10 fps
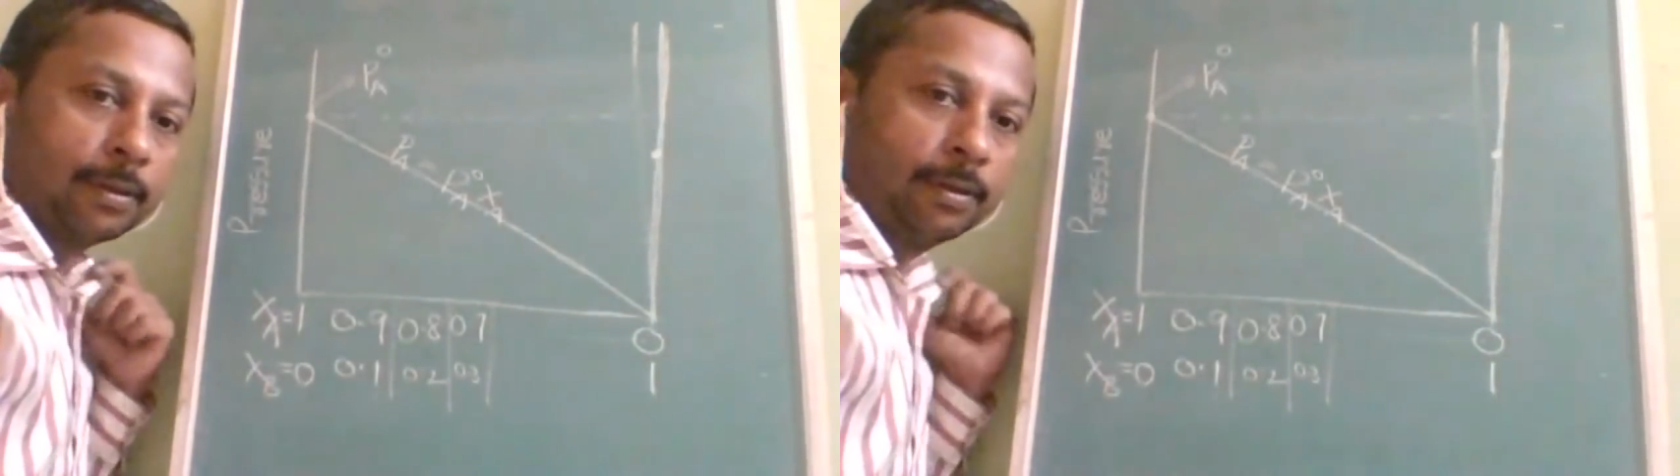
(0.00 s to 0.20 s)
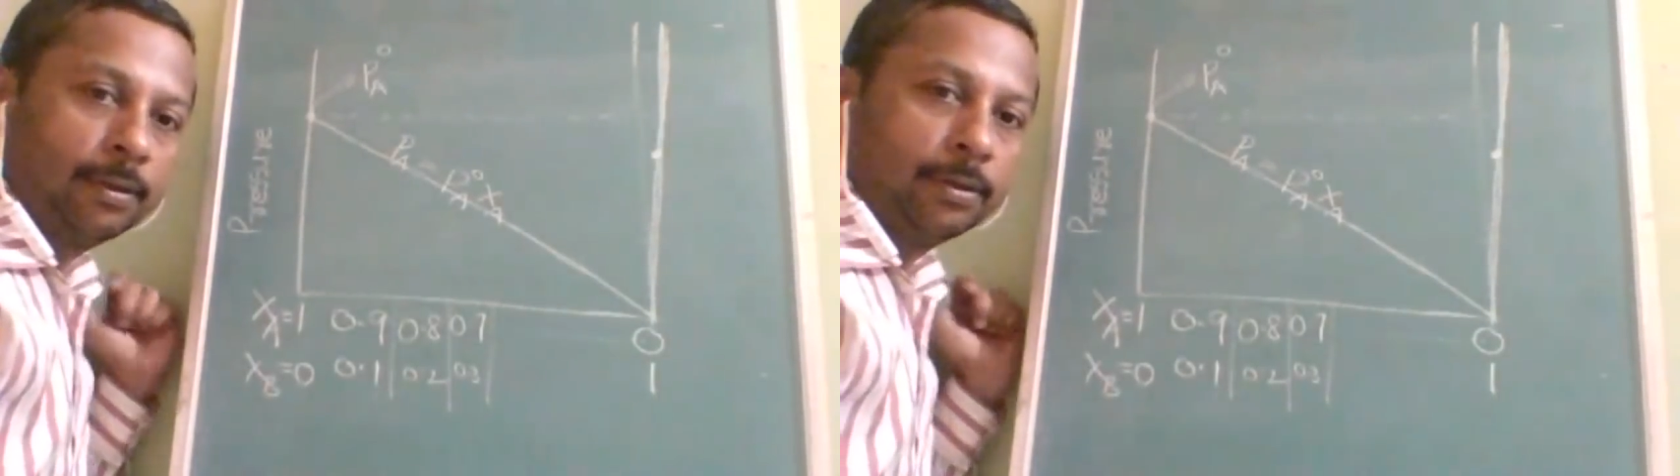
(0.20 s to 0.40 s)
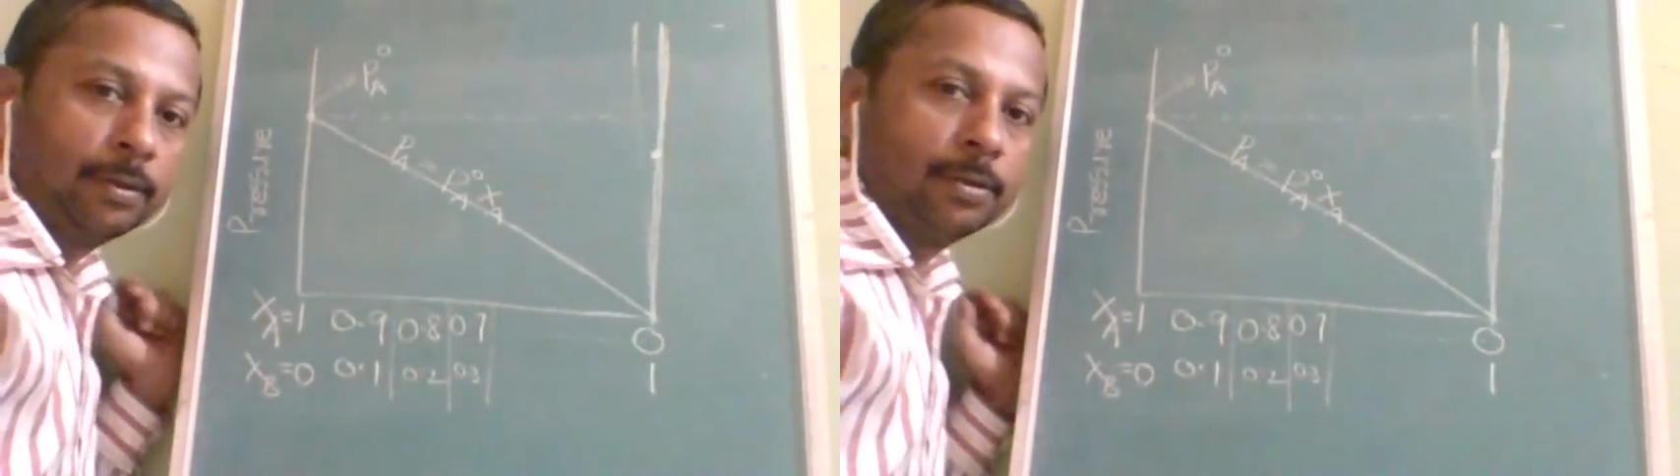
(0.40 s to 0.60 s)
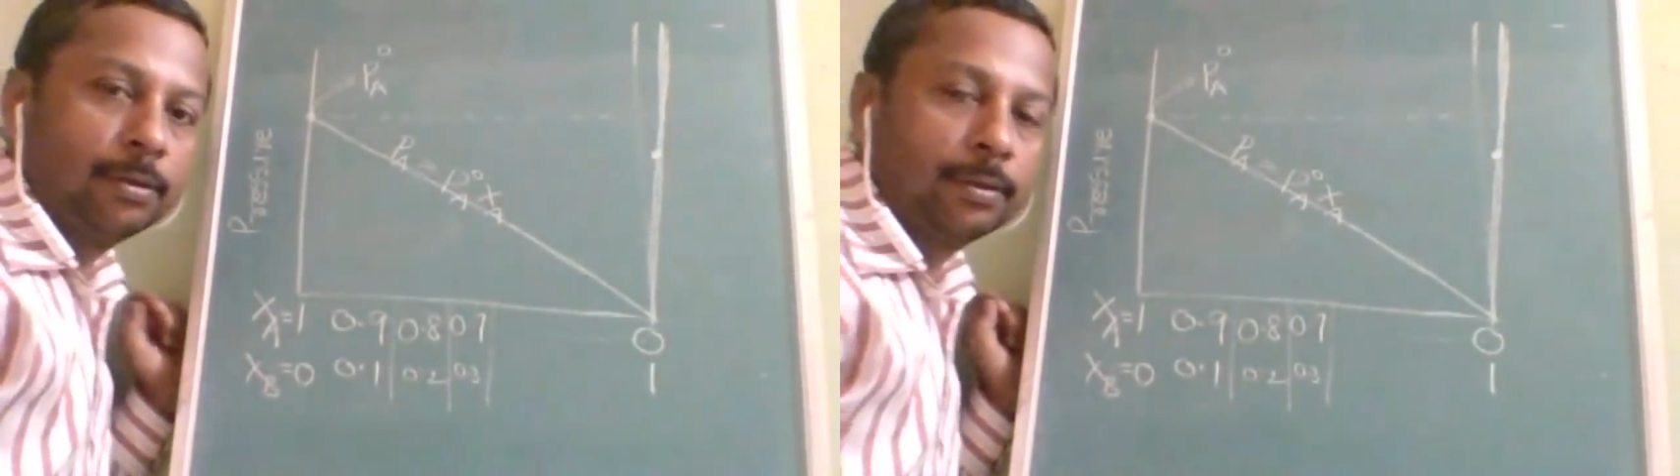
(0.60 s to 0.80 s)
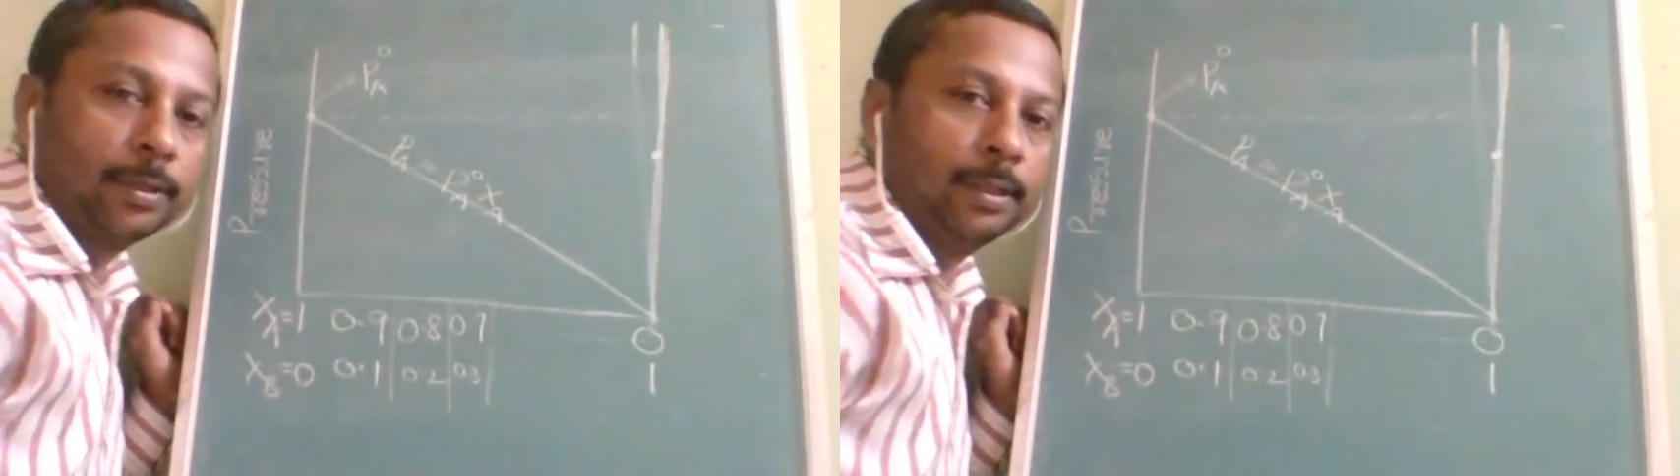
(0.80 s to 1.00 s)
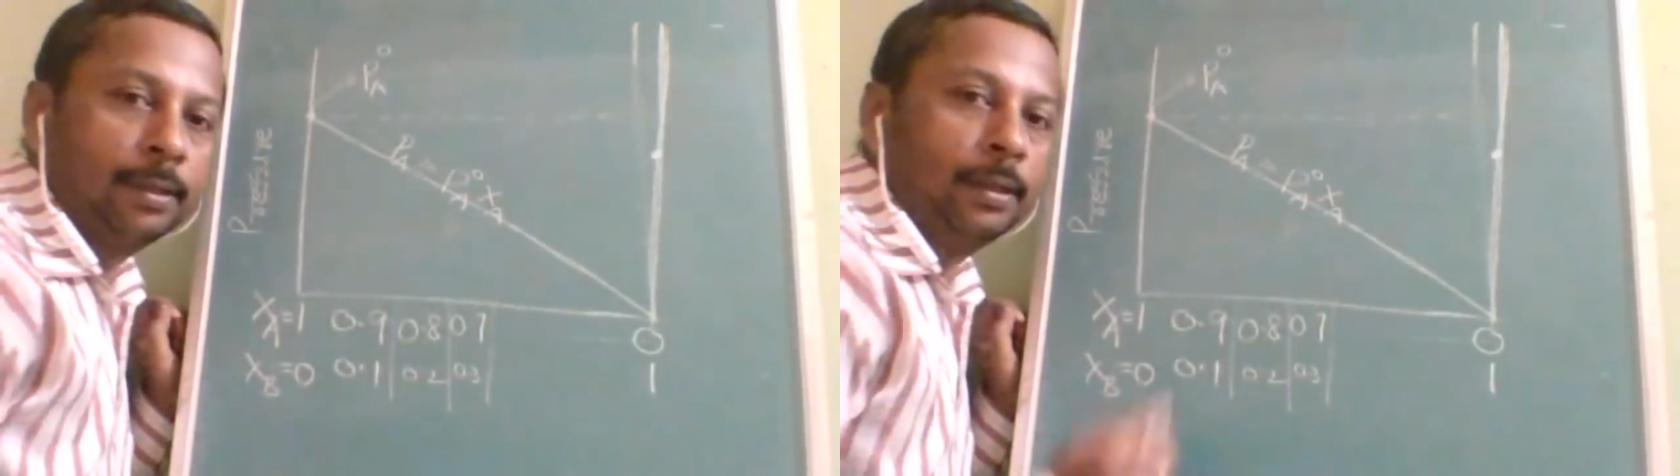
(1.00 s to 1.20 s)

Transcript: Good. Okay.